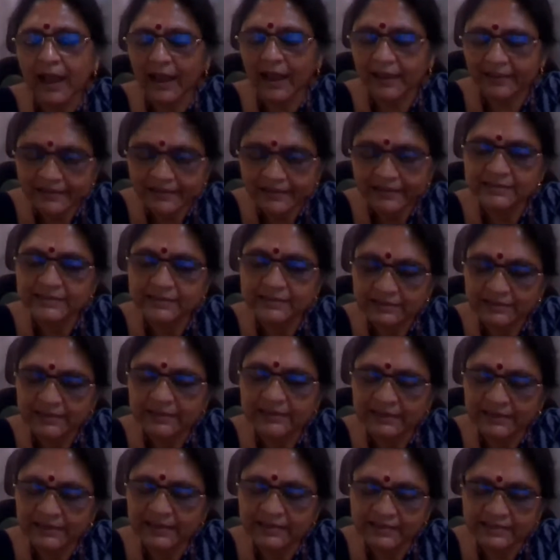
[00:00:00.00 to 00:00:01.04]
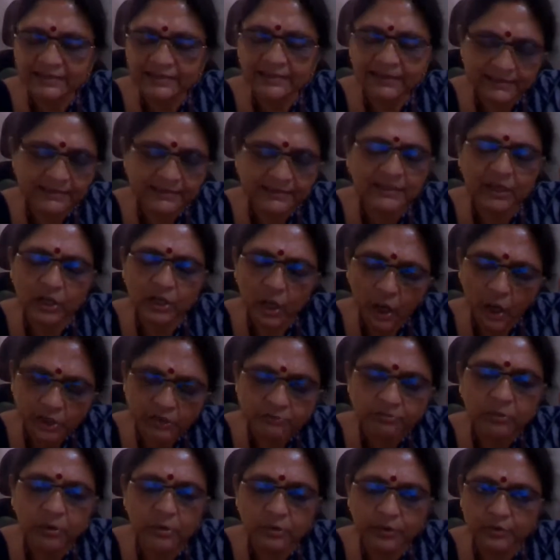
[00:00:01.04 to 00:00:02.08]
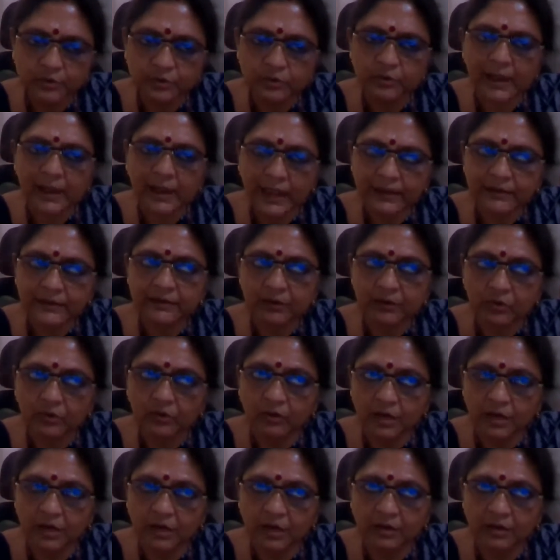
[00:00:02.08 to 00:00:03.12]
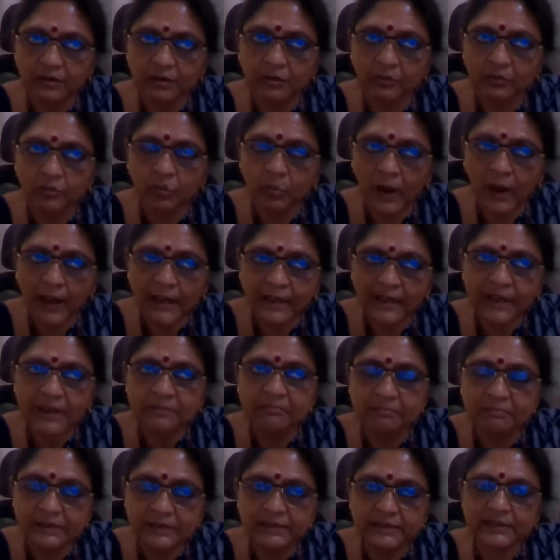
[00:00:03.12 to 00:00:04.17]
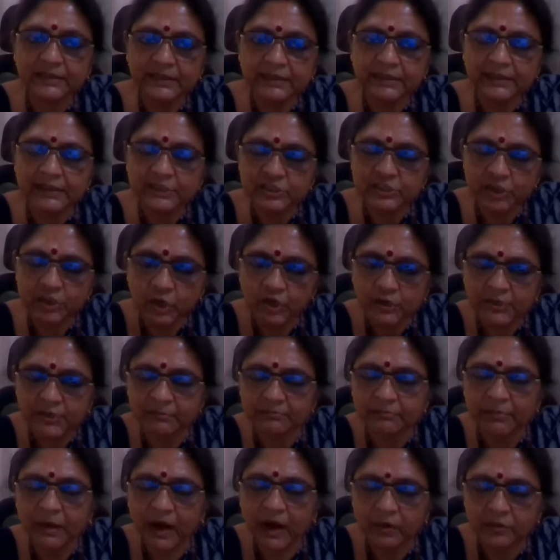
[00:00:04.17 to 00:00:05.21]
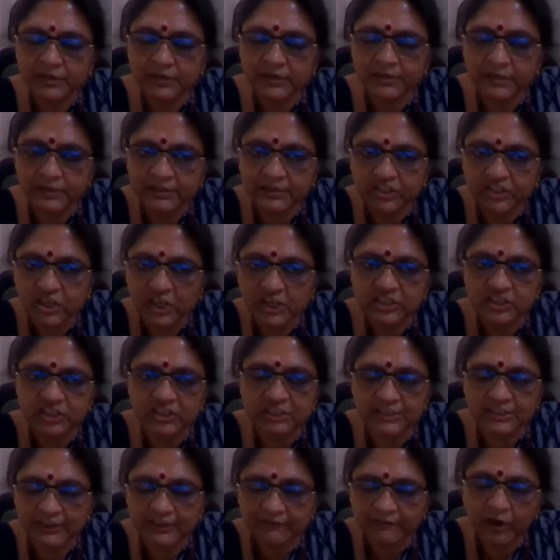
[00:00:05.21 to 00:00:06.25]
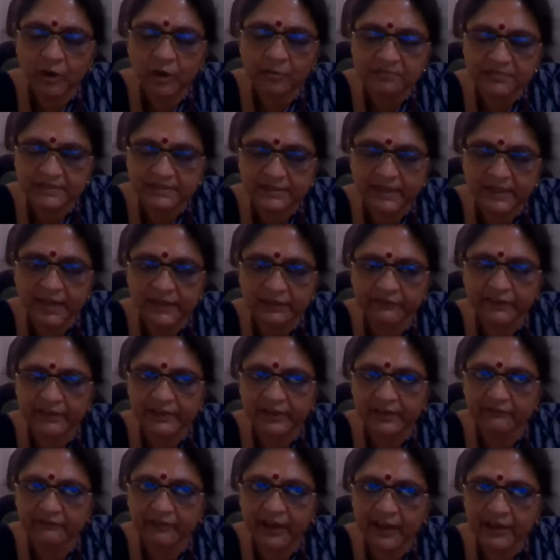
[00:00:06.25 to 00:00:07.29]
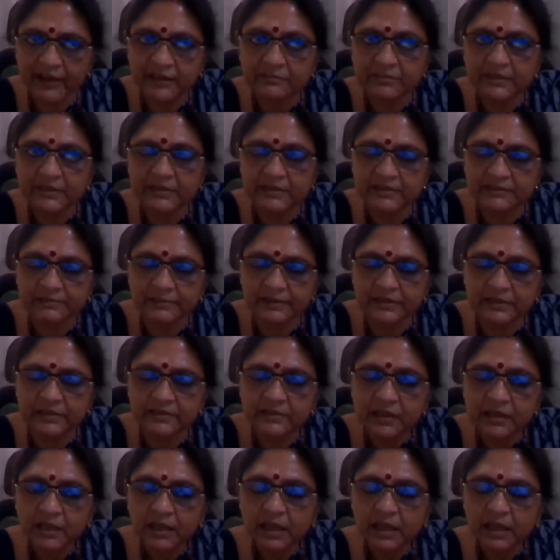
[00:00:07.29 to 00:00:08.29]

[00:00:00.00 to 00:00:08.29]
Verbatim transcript: I think there's a, there's there is a lot more to do, and uh, why I particularly talked about the changing DevOps kind of an environment is because